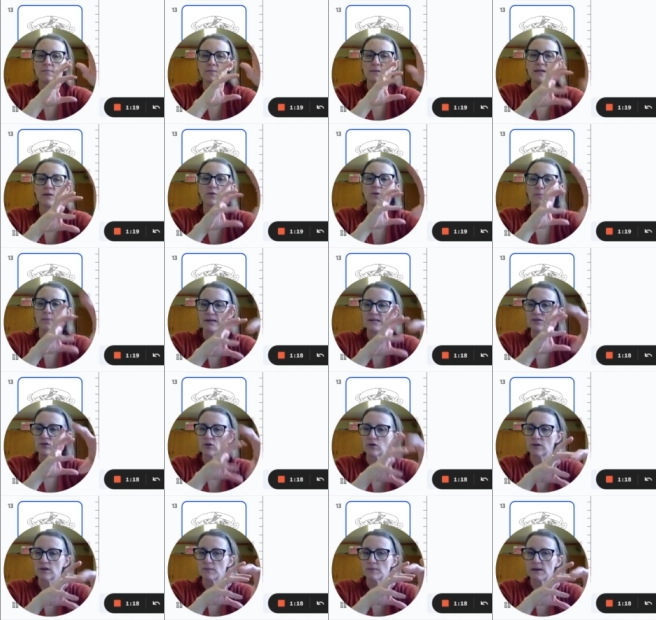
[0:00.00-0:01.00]
liquid based
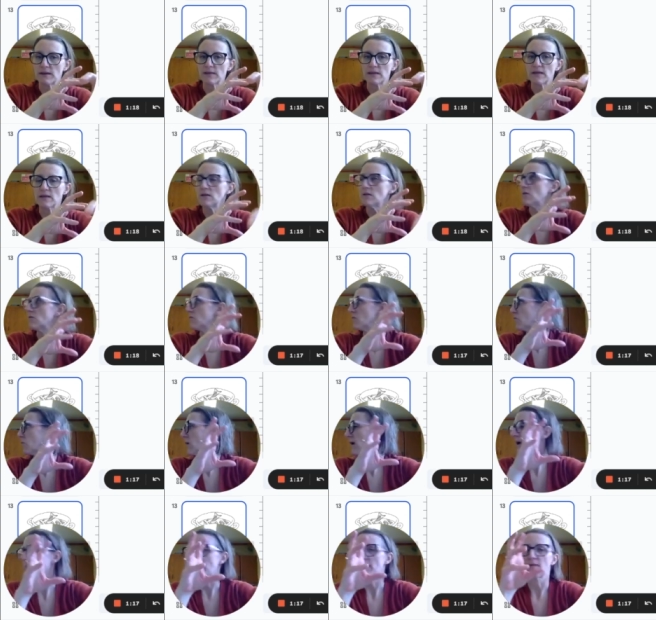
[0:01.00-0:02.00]
cooking method
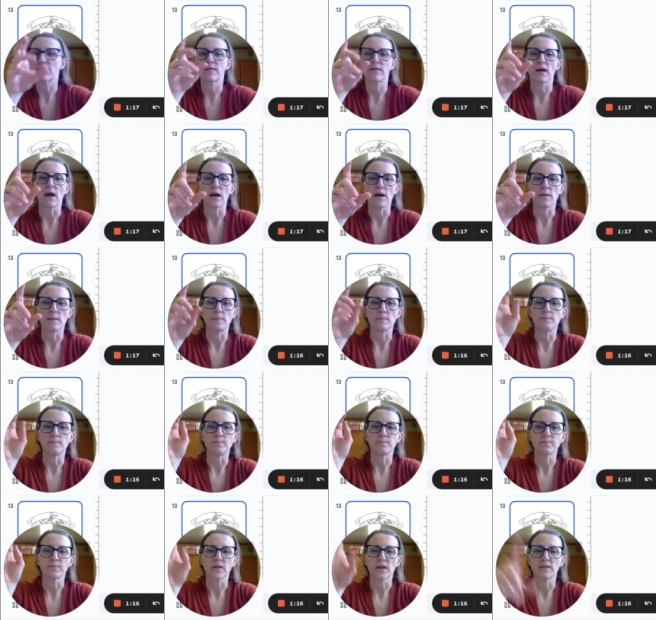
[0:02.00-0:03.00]
with
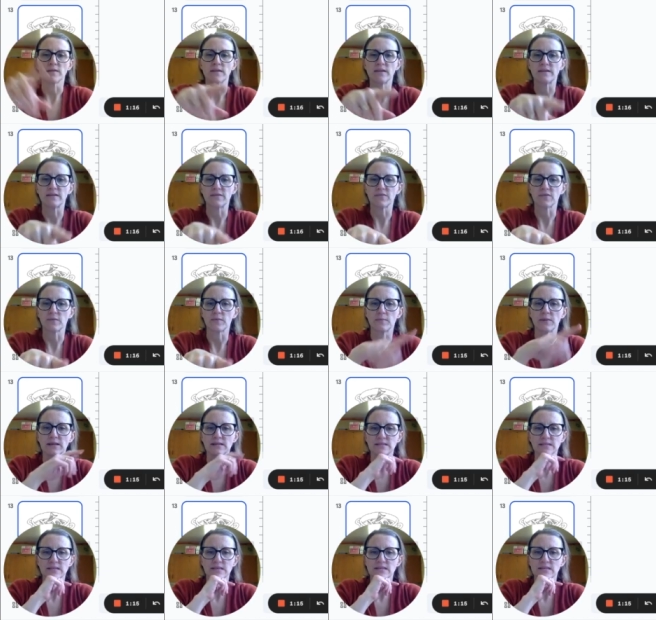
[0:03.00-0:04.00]
um, the different
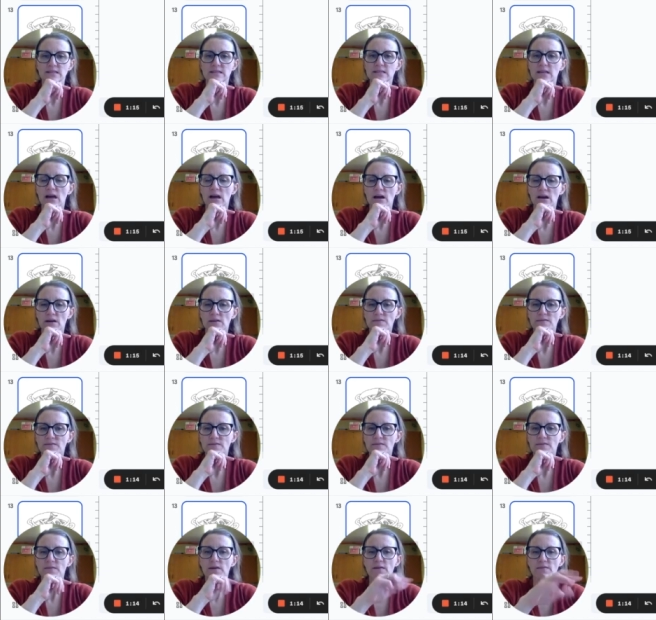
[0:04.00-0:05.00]
pieces of,
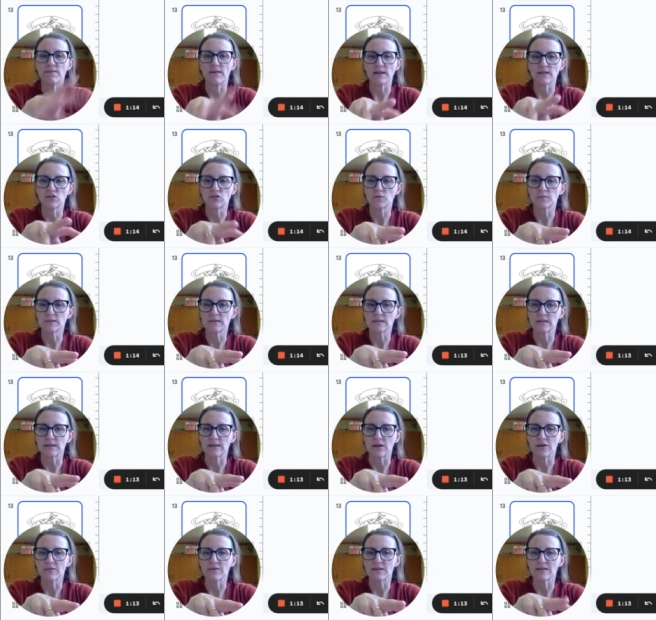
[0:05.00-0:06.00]
of vegetables in
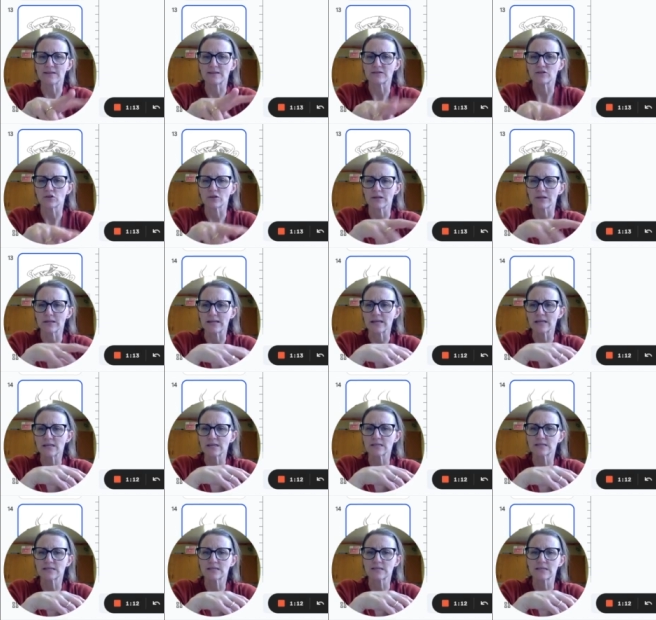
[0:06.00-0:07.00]
there. I think these are
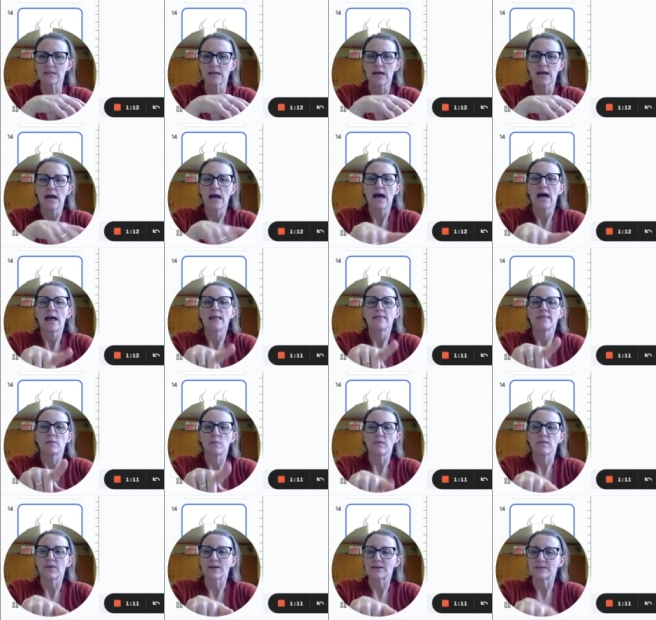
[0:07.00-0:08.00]
leeks. Then
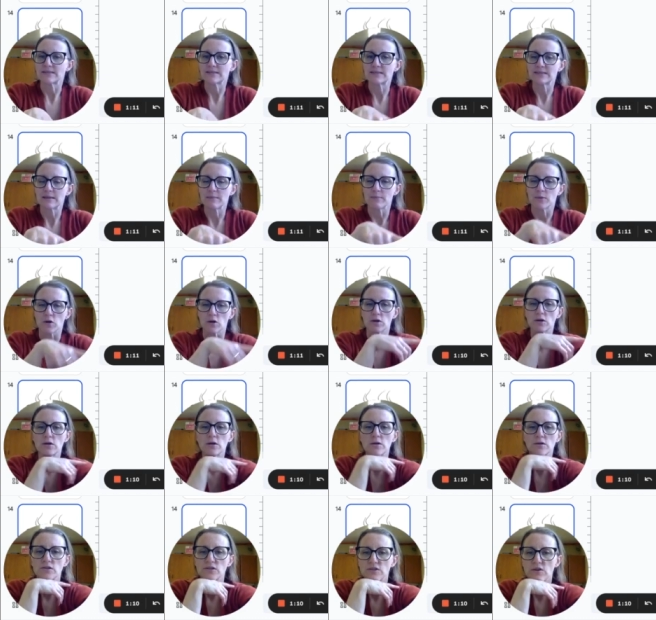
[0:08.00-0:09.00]
we've got simmer.
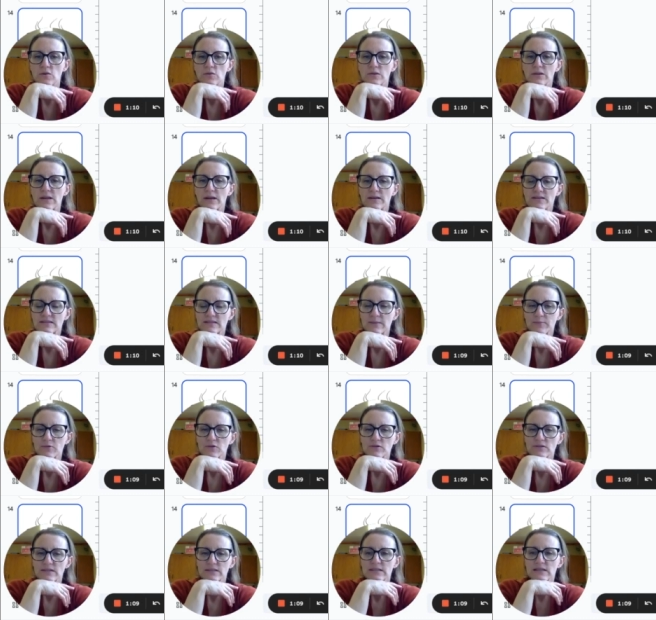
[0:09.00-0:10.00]
So
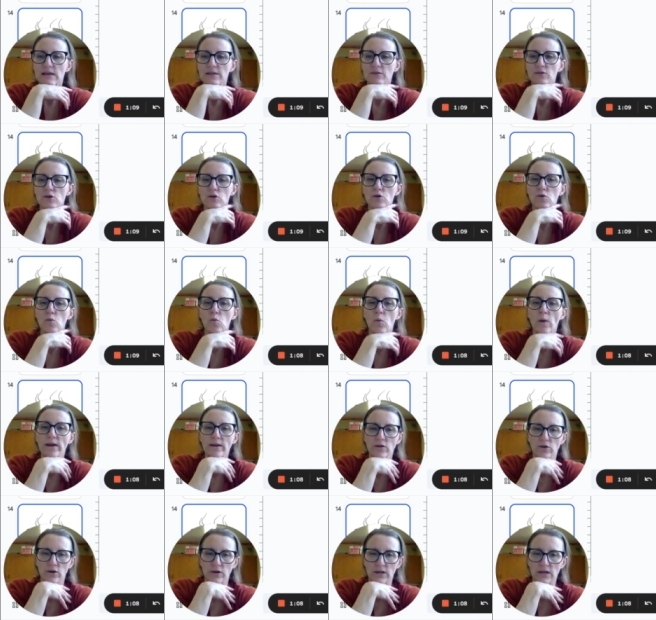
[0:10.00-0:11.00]
simmer is another
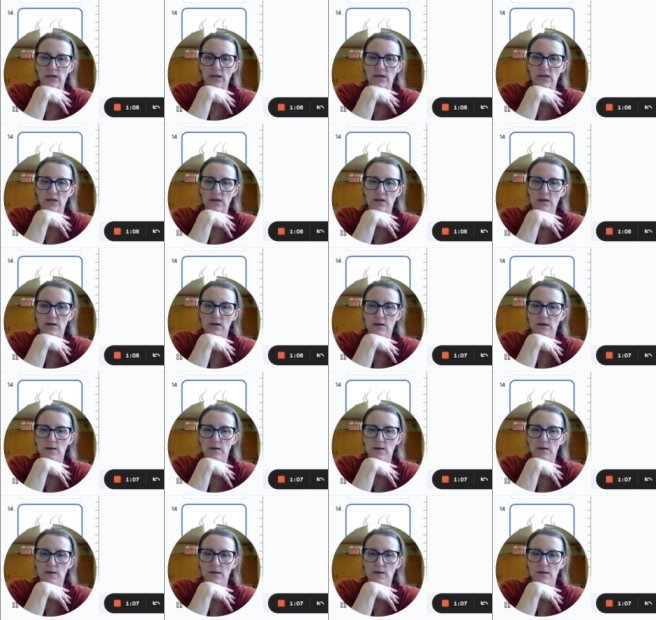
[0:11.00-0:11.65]
wet cooking